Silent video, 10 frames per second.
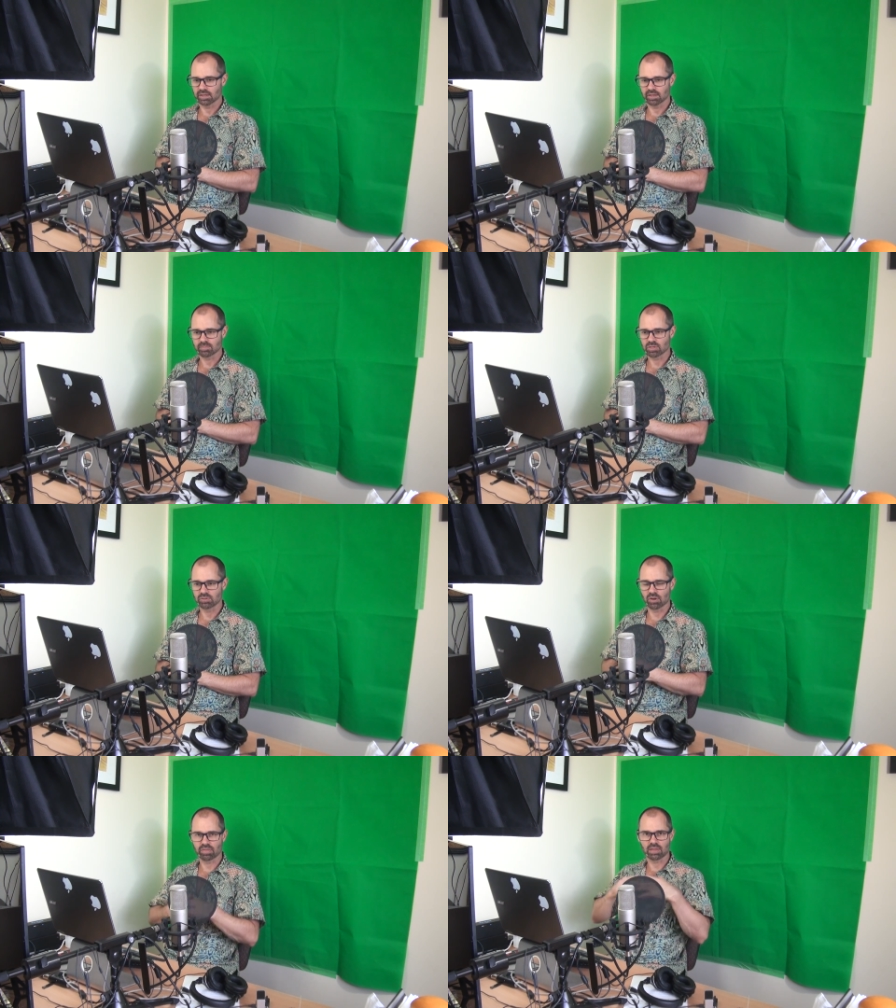Um, so
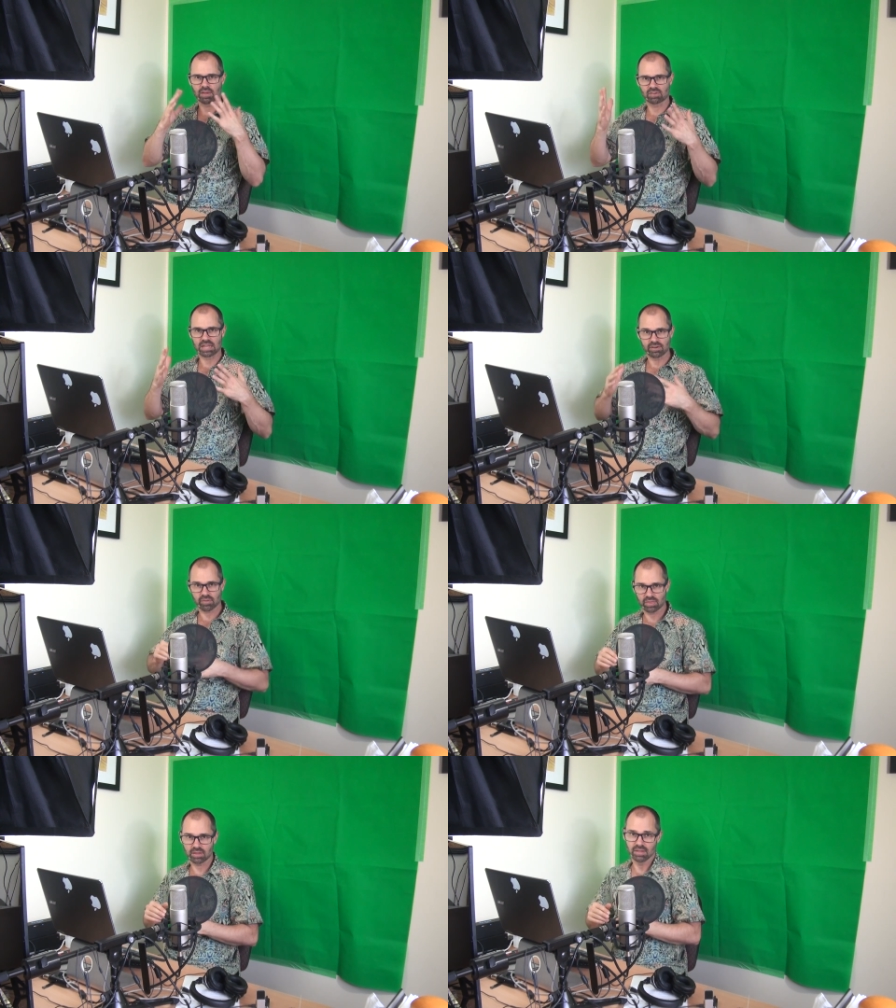don't think you have to get
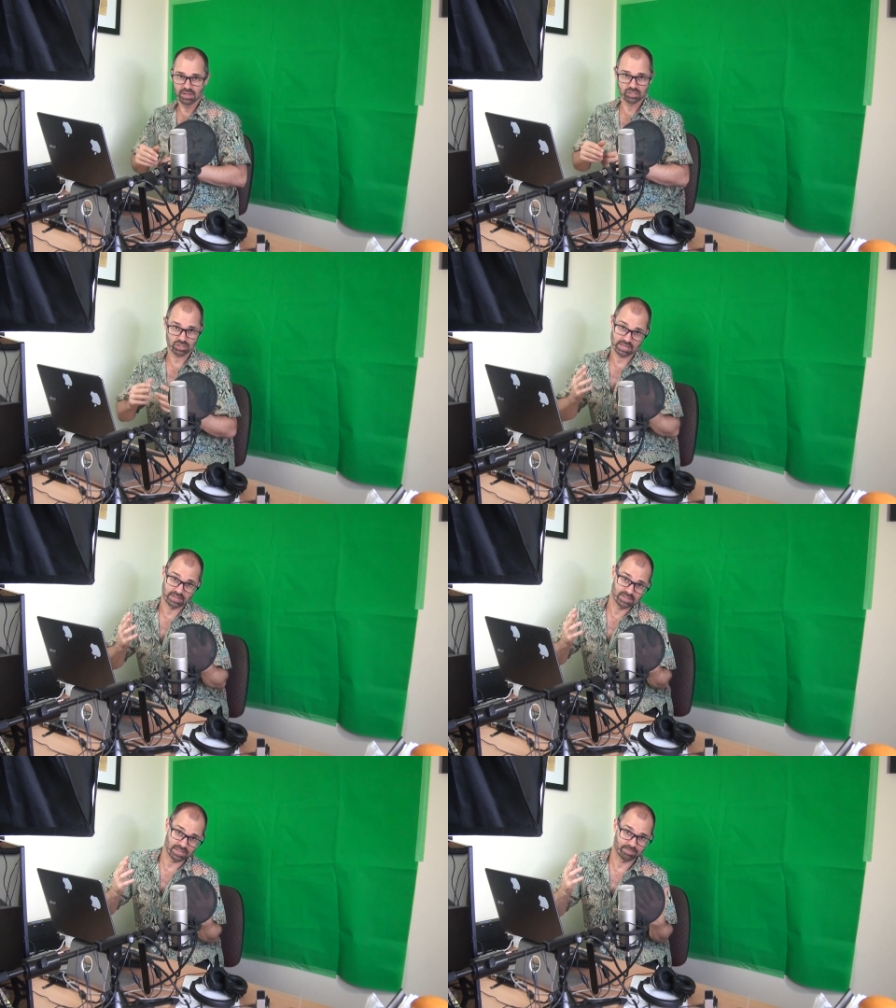everything, just
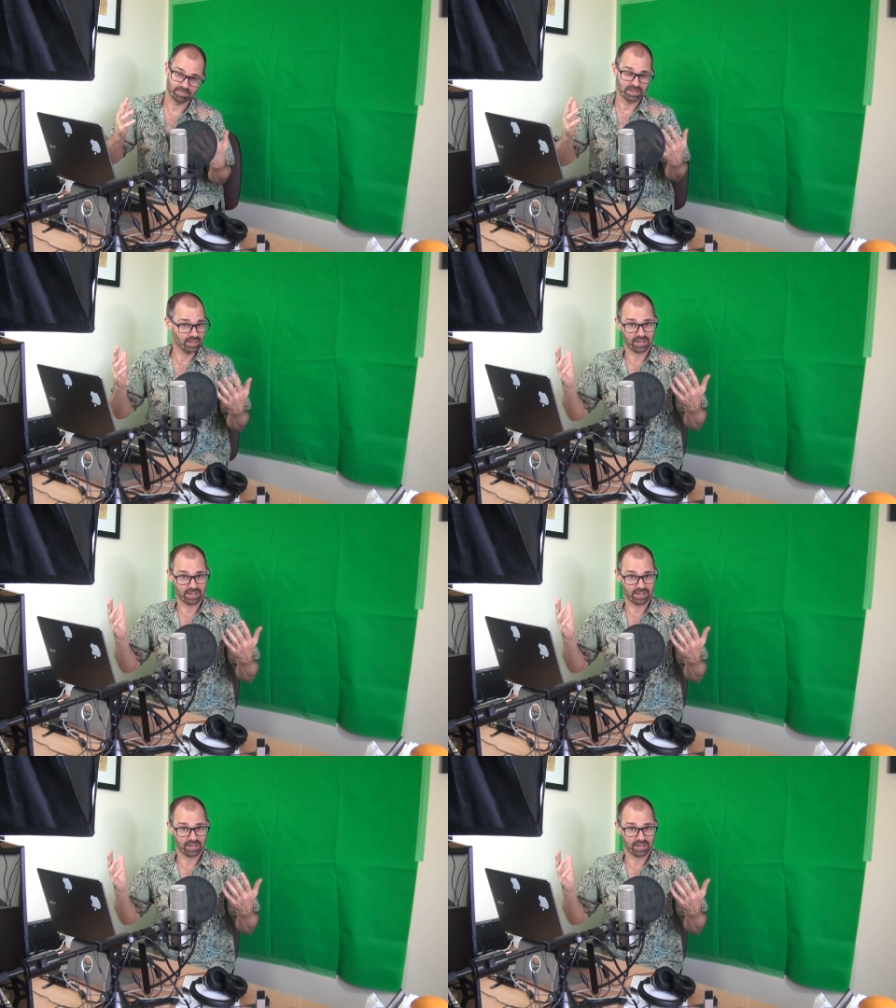get um,